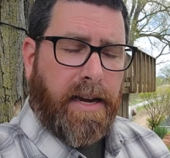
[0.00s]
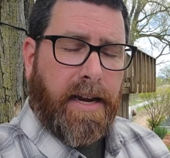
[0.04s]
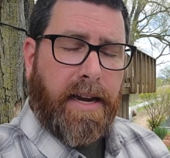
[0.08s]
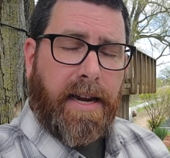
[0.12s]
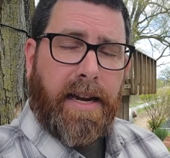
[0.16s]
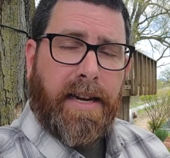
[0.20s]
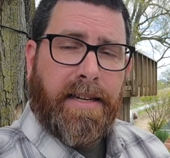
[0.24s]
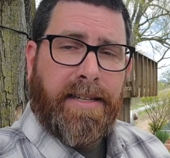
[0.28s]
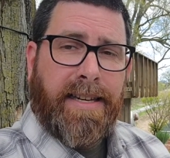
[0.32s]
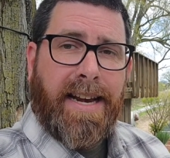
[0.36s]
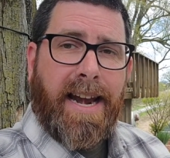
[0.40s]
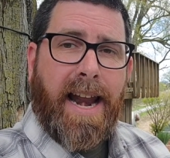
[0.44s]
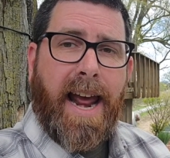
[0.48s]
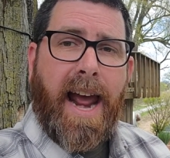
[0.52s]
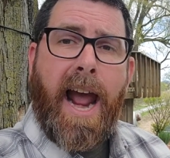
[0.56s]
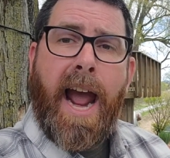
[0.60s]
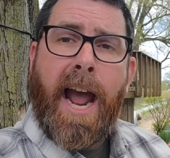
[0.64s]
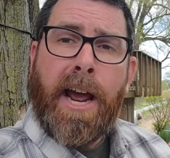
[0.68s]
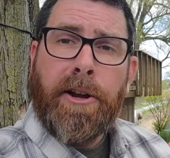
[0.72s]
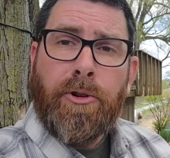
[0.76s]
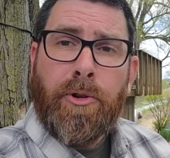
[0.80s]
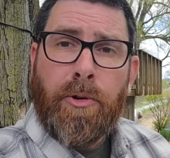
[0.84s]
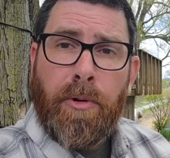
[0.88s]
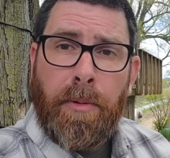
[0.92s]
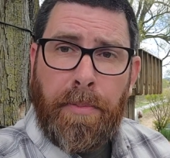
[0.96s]
is an
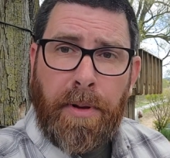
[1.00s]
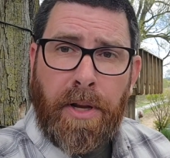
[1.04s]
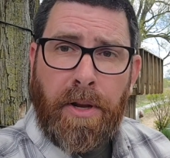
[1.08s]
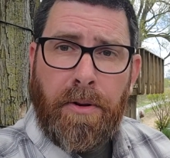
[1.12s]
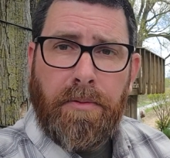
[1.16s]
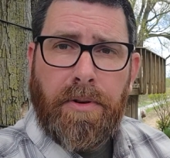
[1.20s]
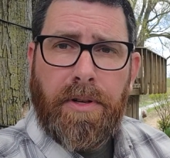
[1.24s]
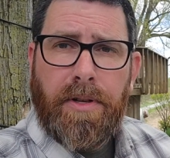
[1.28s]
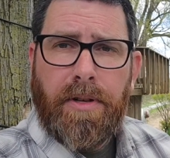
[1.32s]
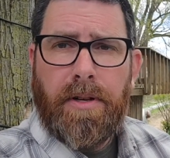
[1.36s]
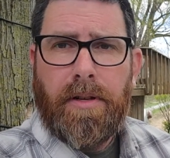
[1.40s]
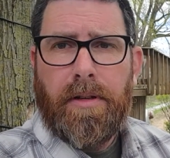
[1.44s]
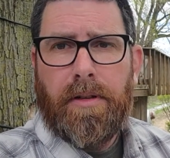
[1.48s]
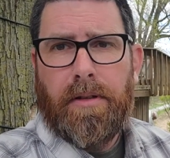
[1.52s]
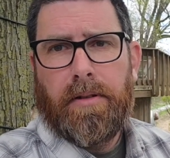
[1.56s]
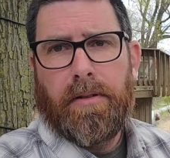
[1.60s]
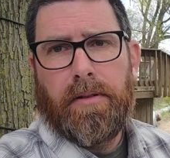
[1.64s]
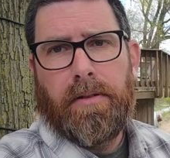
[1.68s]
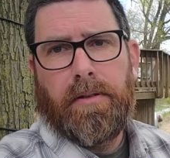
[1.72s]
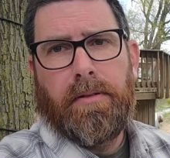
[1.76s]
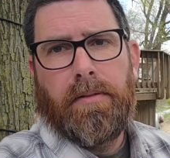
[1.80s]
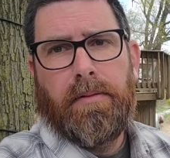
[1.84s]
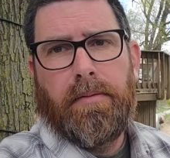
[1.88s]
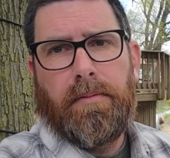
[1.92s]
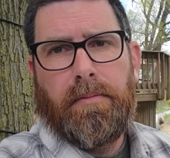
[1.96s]
attribute
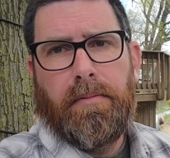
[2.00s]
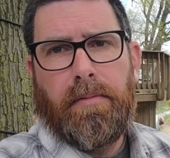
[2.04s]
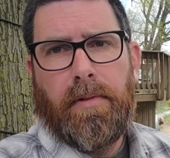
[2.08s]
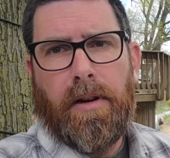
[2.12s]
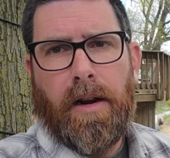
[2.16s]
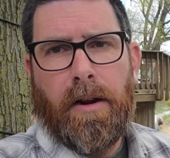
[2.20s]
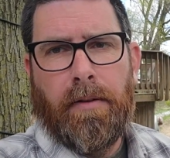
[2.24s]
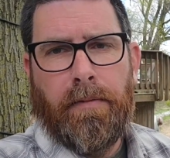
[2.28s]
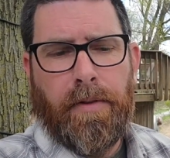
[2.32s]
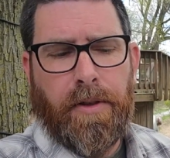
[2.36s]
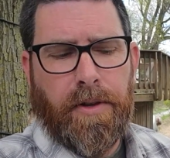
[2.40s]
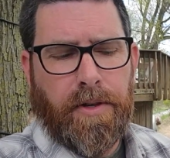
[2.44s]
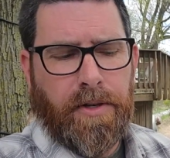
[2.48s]
of the